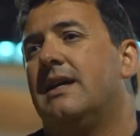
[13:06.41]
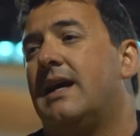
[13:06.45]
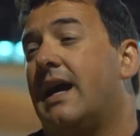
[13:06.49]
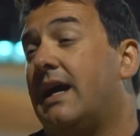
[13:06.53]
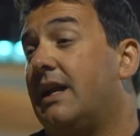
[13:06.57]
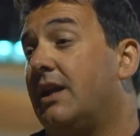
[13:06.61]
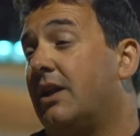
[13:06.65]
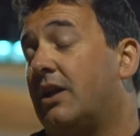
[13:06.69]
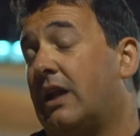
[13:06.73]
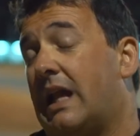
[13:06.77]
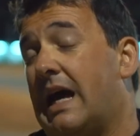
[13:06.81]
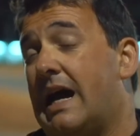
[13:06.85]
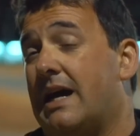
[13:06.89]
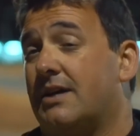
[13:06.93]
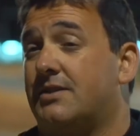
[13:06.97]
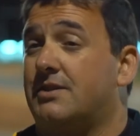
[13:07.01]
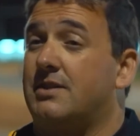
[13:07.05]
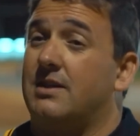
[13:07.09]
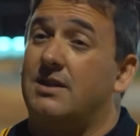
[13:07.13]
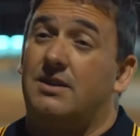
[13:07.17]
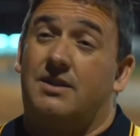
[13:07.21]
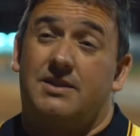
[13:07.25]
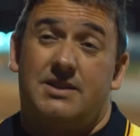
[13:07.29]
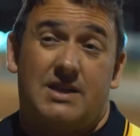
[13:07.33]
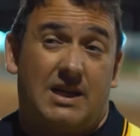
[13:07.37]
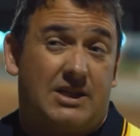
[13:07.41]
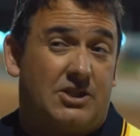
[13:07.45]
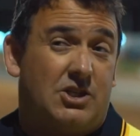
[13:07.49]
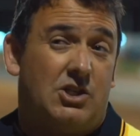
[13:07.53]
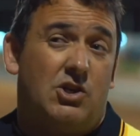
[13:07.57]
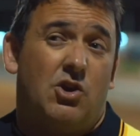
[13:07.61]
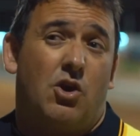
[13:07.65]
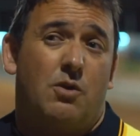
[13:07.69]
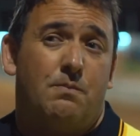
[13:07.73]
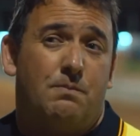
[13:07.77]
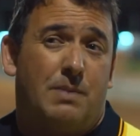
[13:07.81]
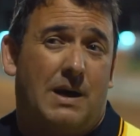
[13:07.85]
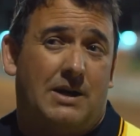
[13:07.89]
and in Class C there's actually
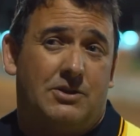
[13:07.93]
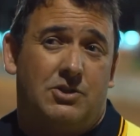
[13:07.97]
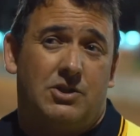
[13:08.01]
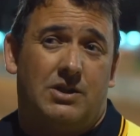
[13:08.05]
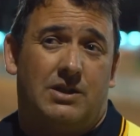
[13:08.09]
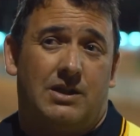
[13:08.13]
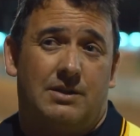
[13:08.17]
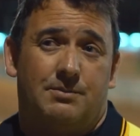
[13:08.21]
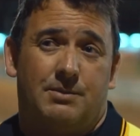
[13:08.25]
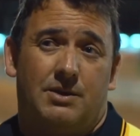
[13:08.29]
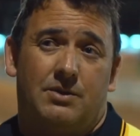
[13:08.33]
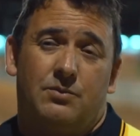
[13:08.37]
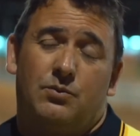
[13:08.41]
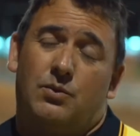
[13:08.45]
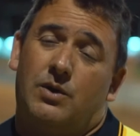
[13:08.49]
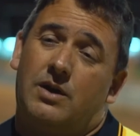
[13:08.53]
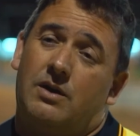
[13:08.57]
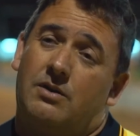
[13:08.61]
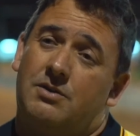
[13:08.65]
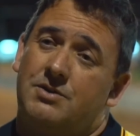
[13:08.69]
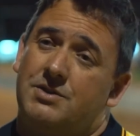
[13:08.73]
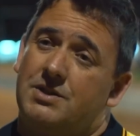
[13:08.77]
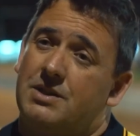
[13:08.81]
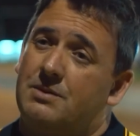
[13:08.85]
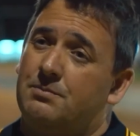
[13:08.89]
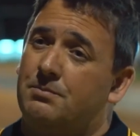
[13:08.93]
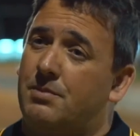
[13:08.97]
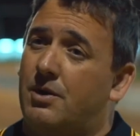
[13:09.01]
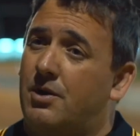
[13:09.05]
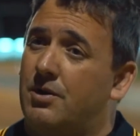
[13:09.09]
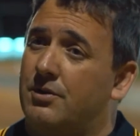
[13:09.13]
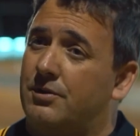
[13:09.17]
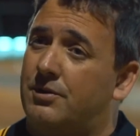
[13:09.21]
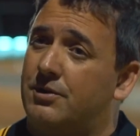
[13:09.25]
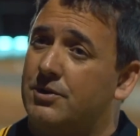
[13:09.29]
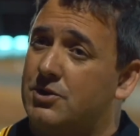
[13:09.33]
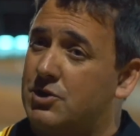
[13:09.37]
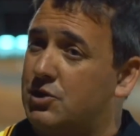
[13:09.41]
no budget limit, whereas in
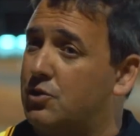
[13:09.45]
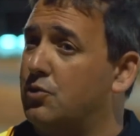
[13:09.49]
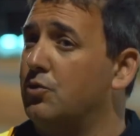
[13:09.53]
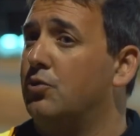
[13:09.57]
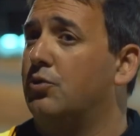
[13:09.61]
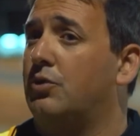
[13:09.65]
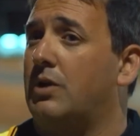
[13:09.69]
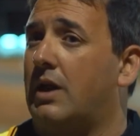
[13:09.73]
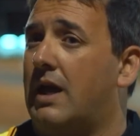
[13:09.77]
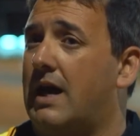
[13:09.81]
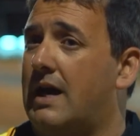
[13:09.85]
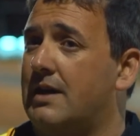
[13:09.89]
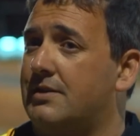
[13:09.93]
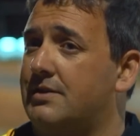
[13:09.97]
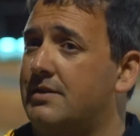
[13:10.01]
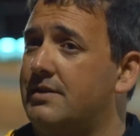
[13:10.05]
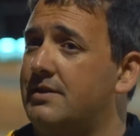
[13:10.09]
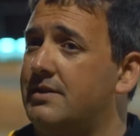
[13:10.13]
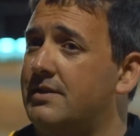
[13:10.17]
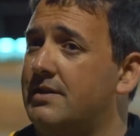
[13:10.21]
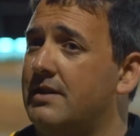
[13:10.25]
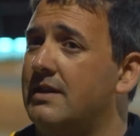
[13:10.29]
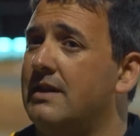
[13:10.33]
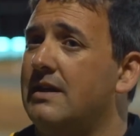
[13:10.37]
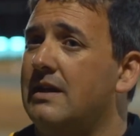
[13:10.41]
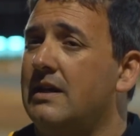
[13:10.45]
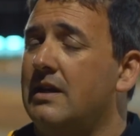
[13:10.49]
both the school classes,